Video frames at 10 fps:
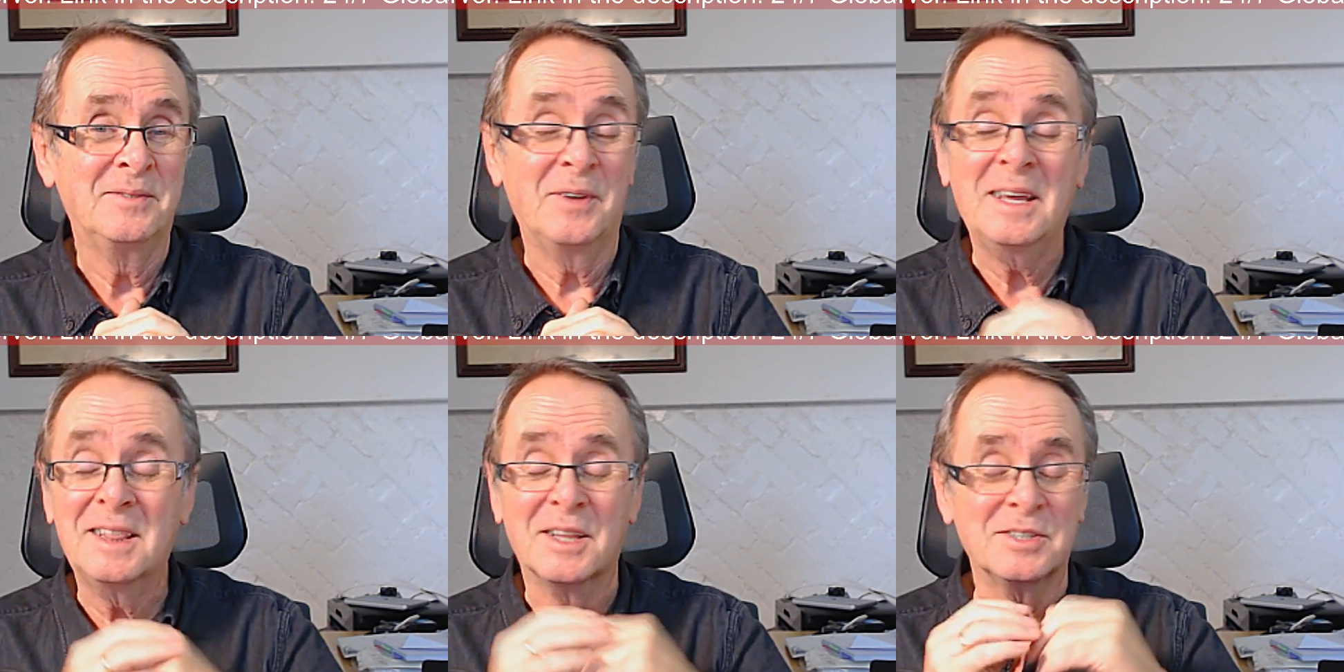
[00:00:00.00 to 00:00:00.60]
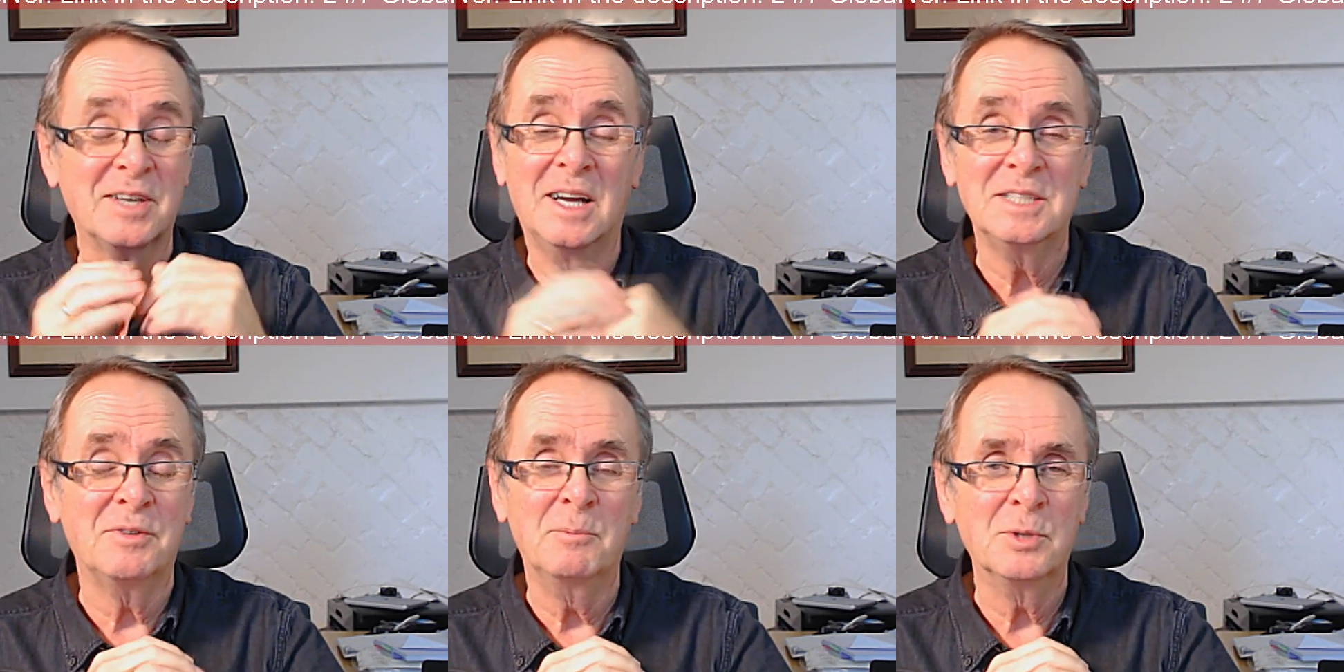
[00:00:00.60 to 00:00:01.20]
Faith the
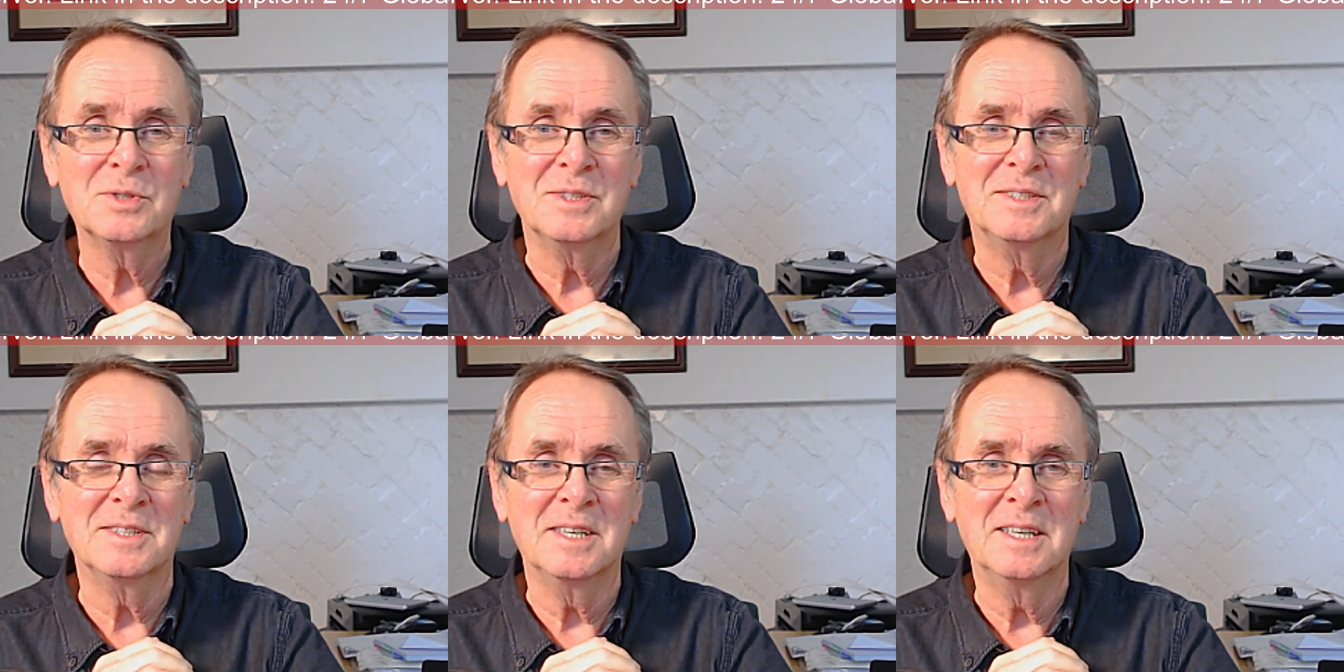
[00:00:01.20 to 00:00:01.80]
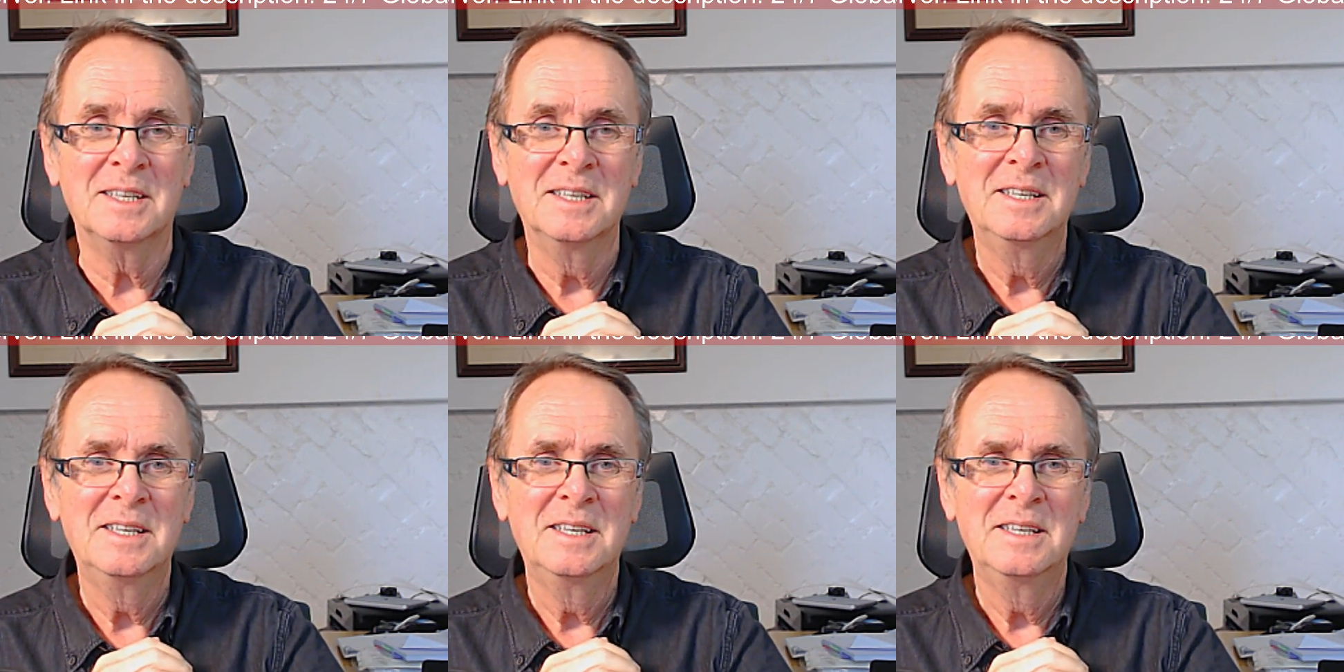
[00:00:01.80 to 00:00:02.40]
size of a mustard seed.
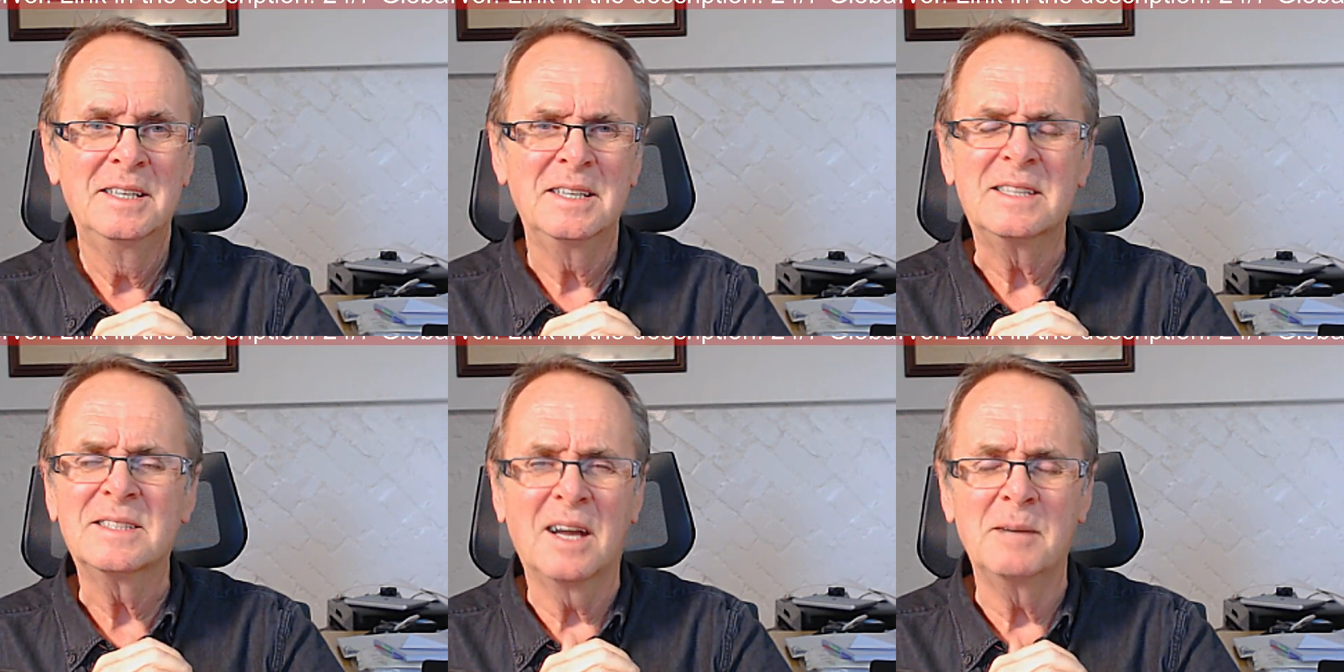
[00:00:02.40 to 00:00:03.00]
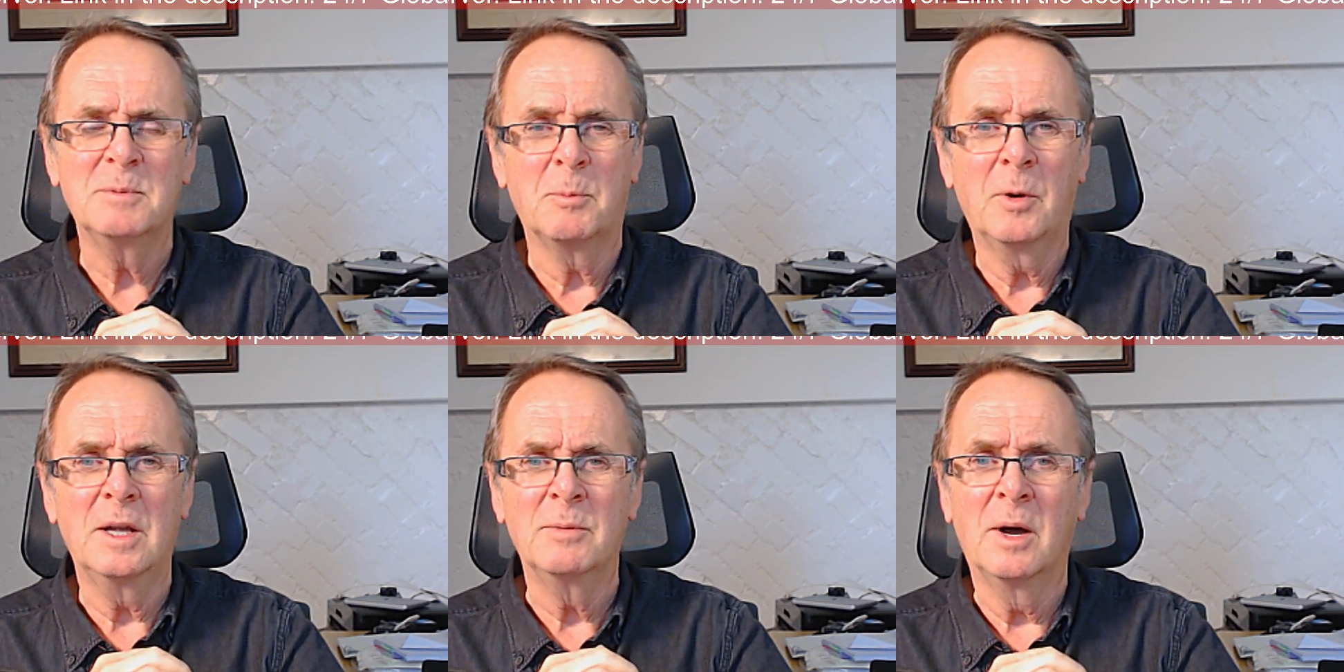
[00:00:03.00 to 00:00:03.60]
It's time to
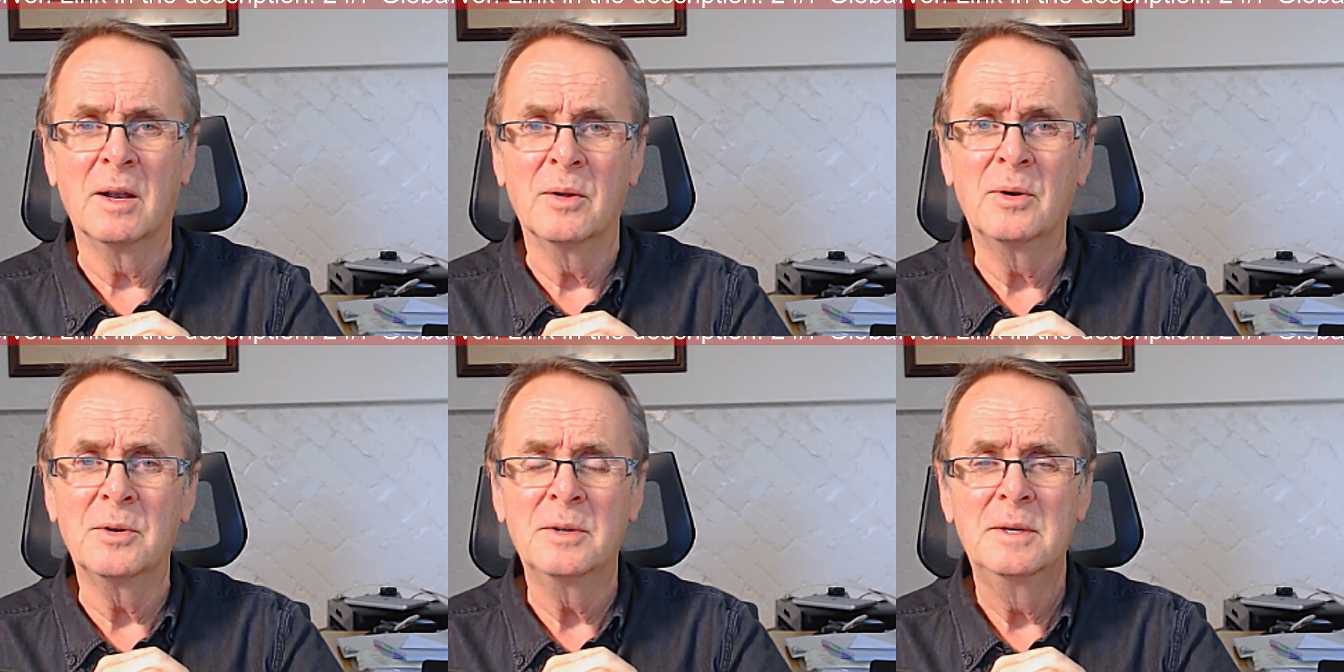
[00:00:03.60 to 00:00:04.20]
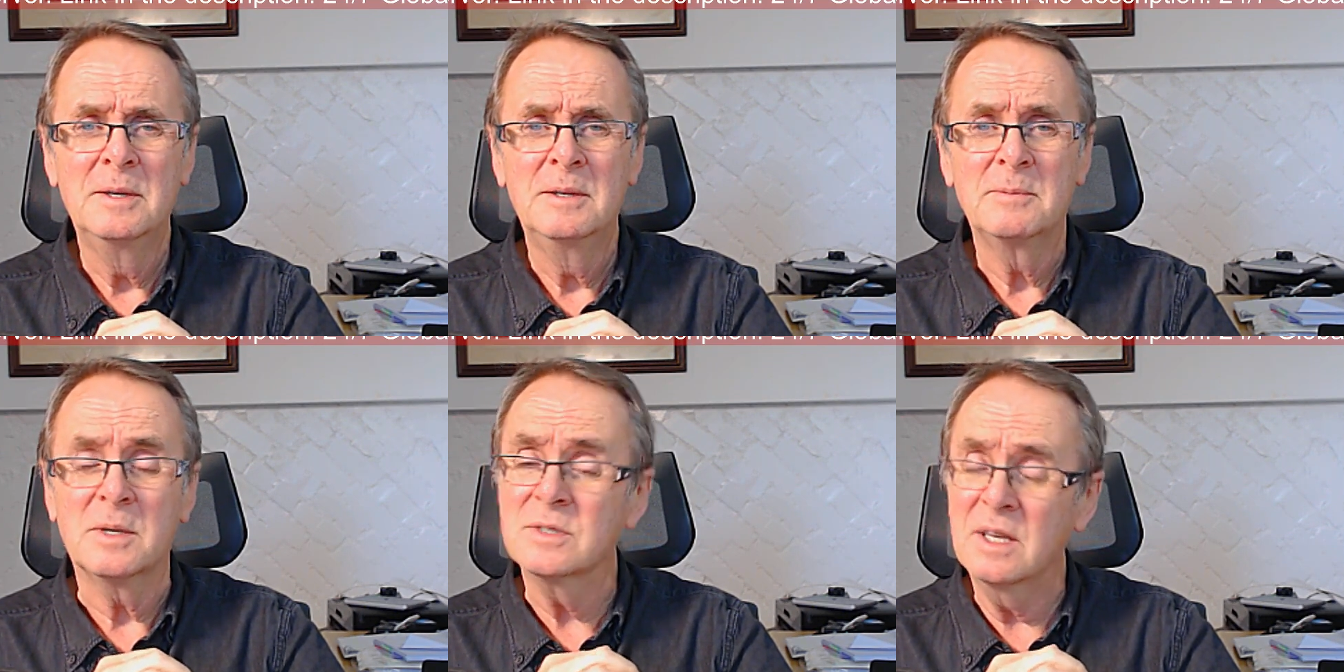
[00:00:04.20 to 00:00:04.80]
pray to our Lord,
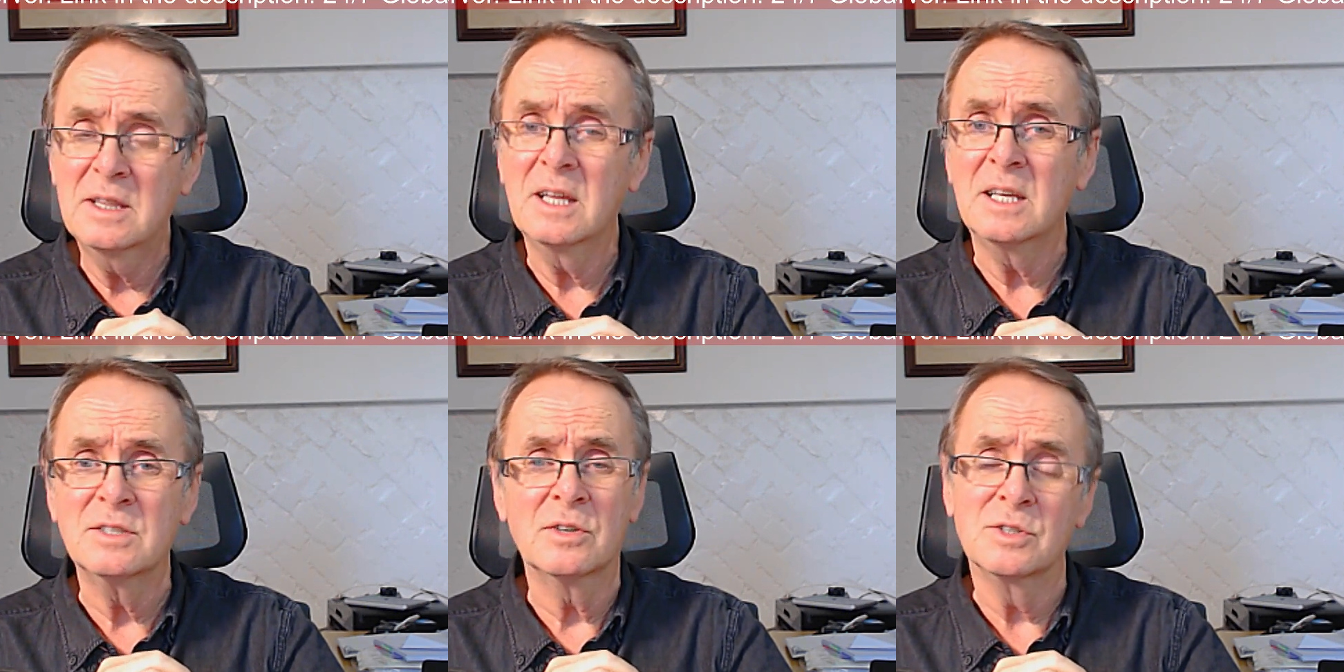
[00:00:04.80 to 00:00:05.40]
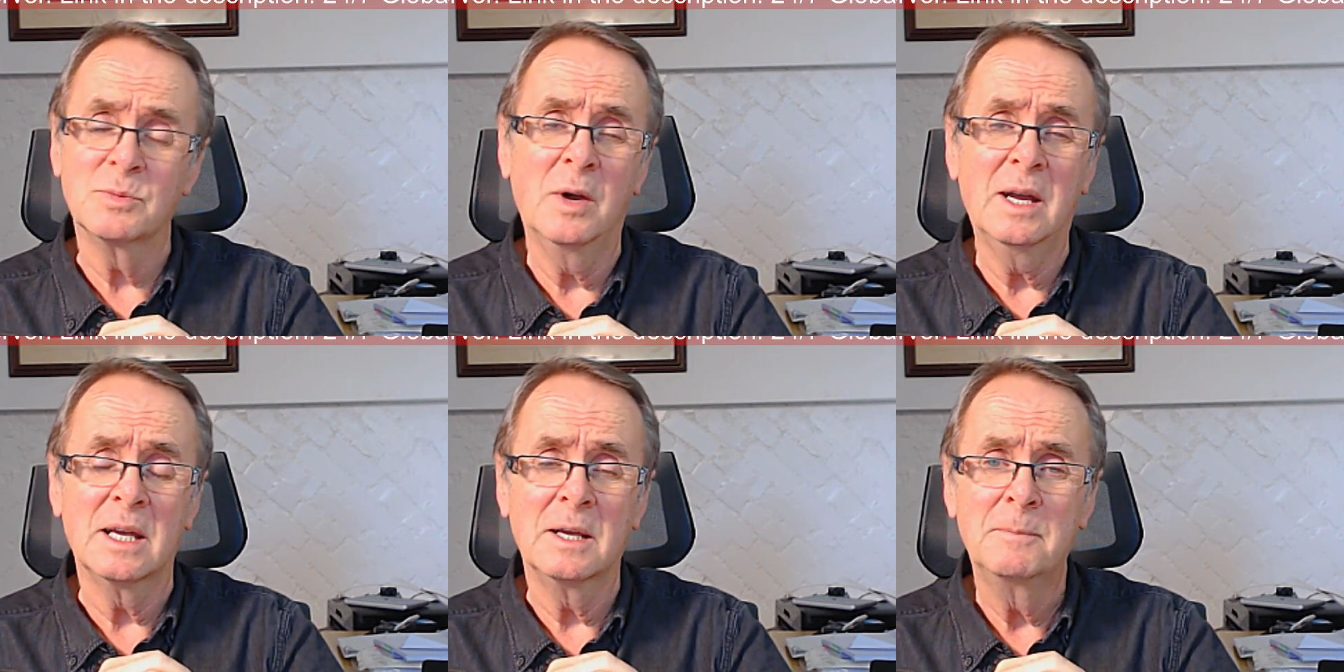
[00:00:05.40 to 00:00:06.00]
because I think he's on his
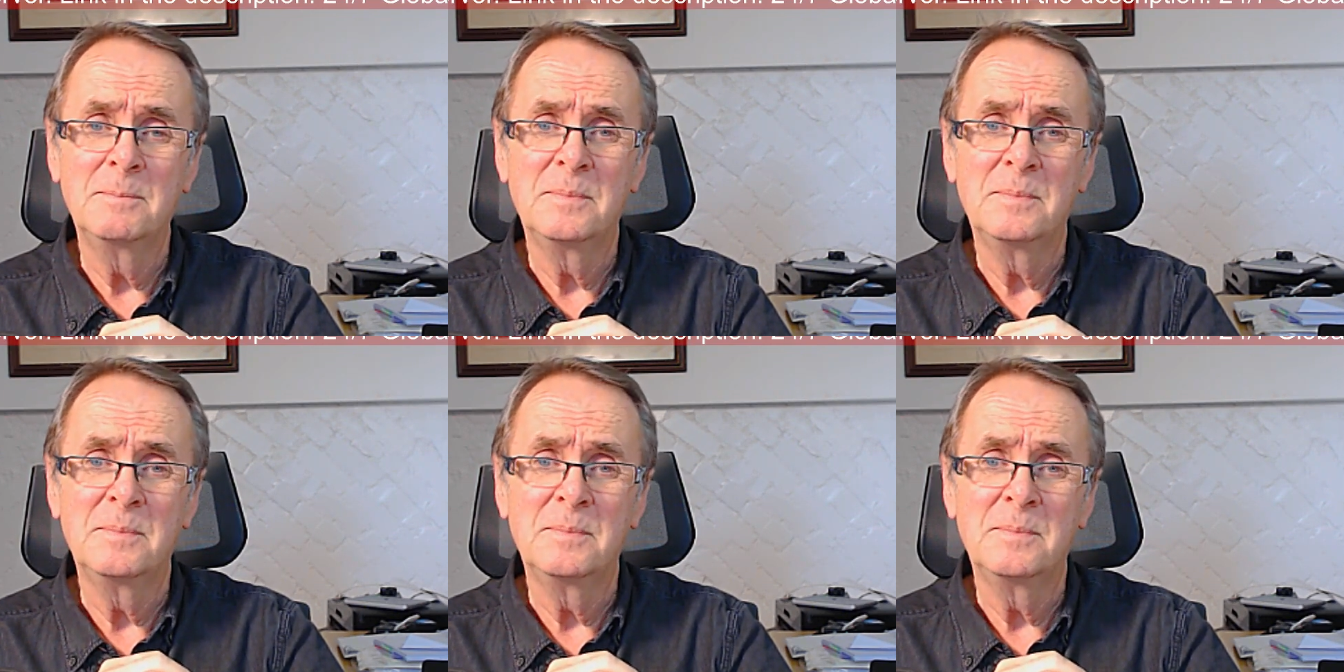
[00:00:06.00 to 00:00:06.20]
way.